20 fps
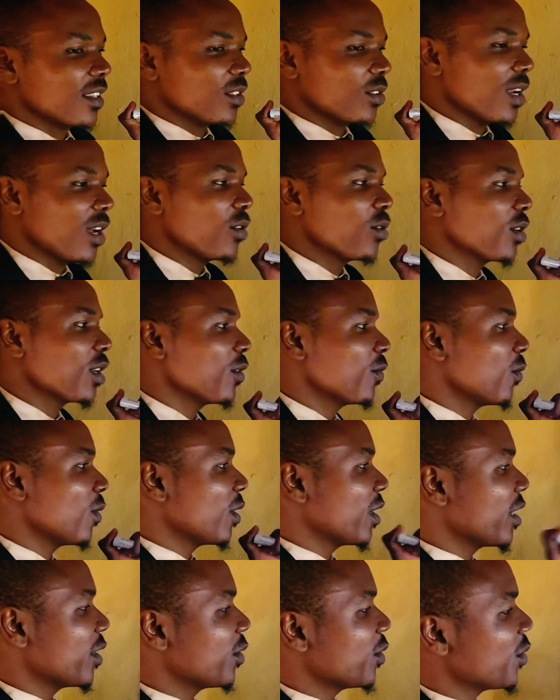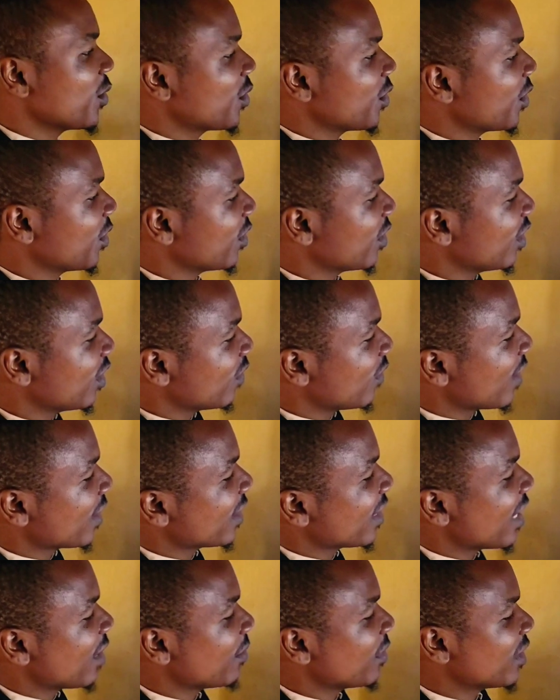you are looking for radius,
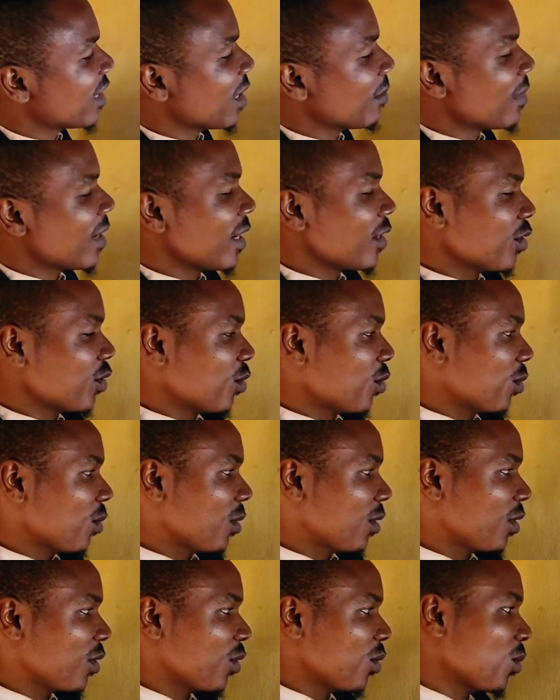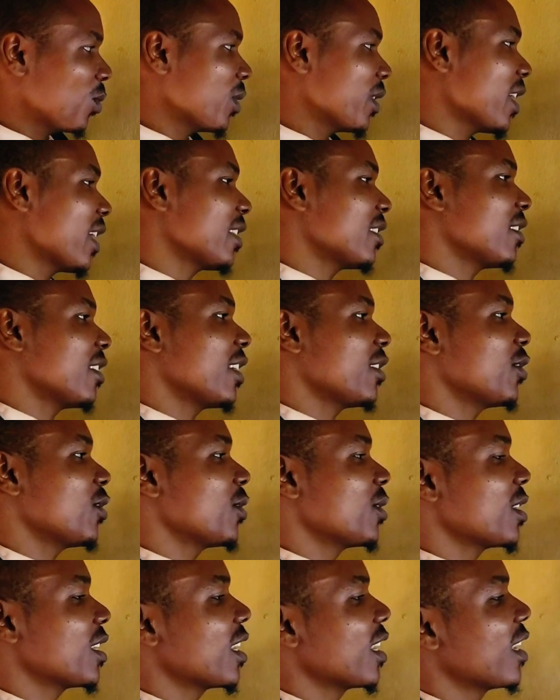divide diameter by 2, you will get
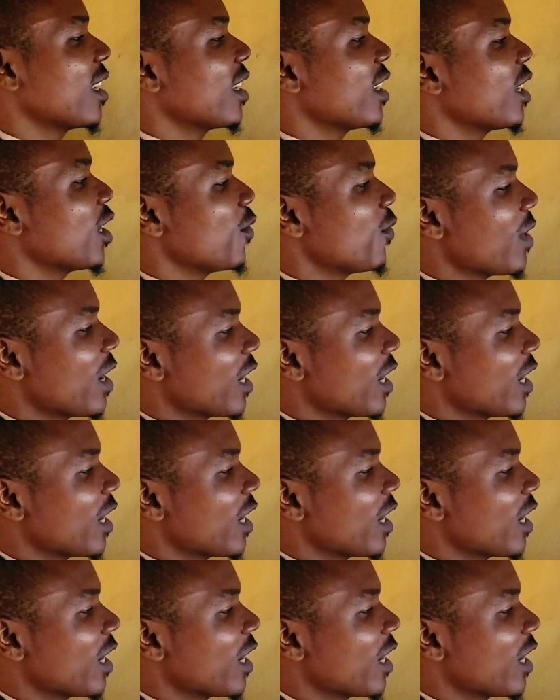radius. If